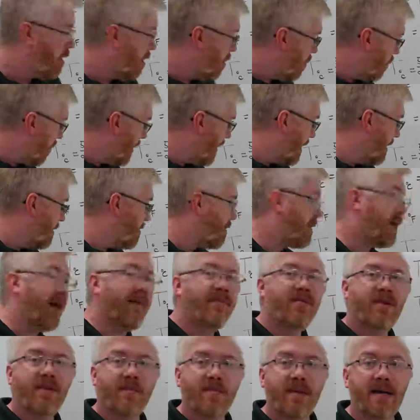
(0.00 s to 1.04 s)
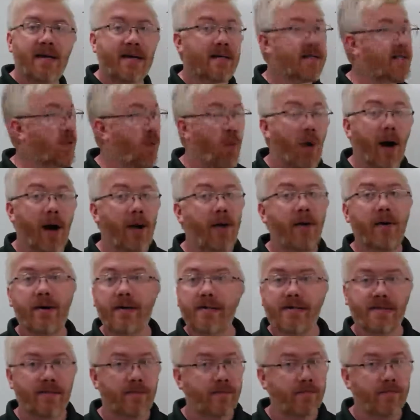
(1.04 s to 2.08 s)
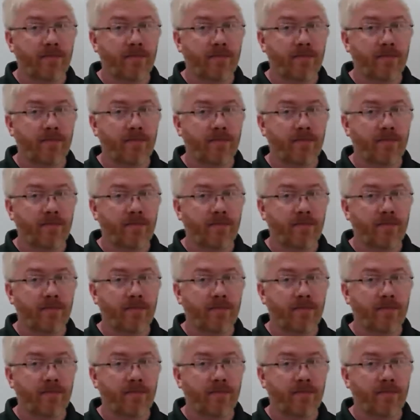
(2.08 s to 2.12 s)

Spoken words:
We can give them this. Water is